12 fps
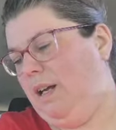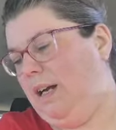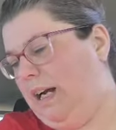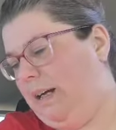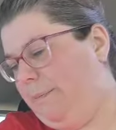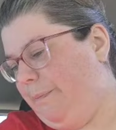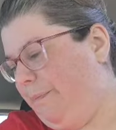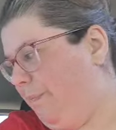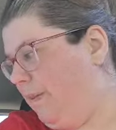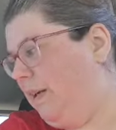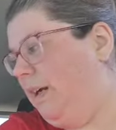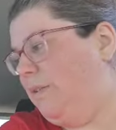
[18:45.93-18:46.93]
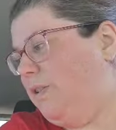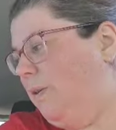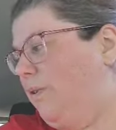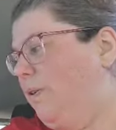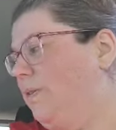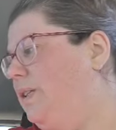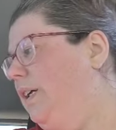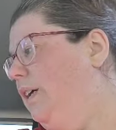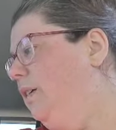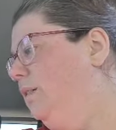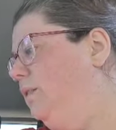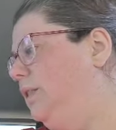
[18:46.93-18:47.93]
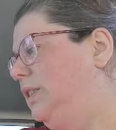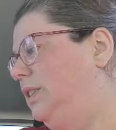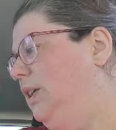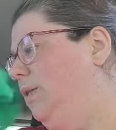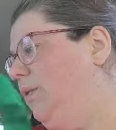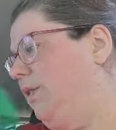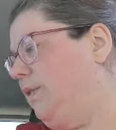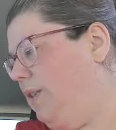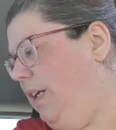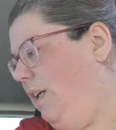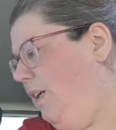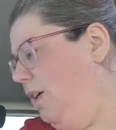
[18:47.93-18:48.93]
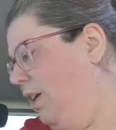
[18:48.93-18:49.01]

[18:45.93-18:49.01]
Um, I was so thirsty. So thirsty.